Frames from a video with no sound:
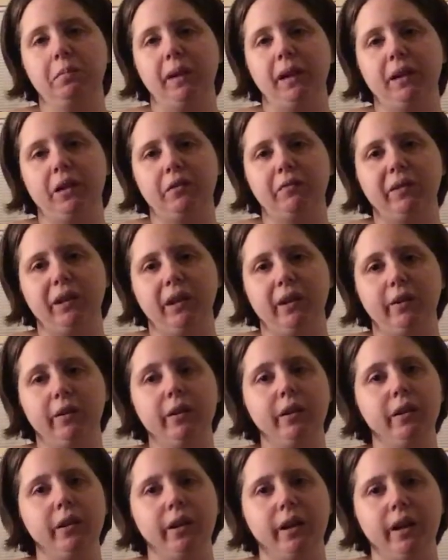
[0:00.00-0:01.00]
pacifier
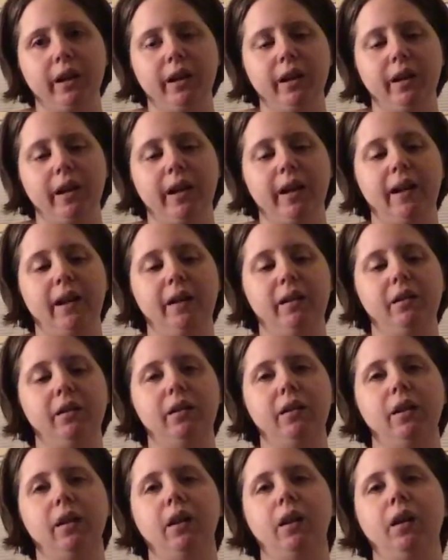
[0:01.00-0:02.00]
at night, and
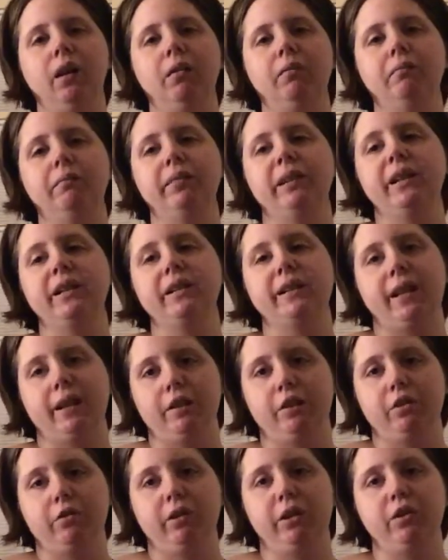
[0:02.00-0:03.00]
um, his
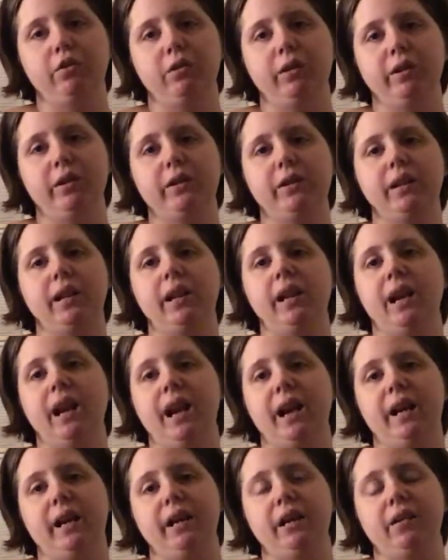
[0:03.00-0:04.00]
sensory toys that he
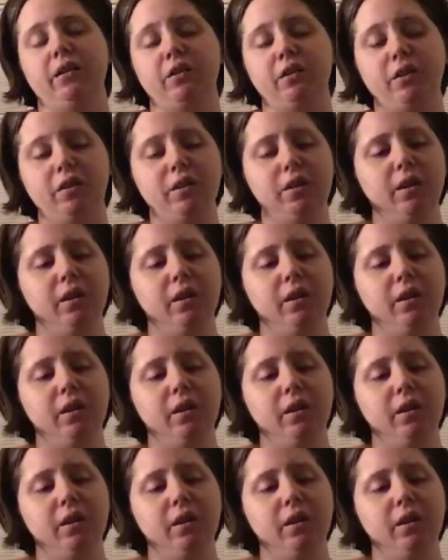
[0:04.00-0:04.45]
has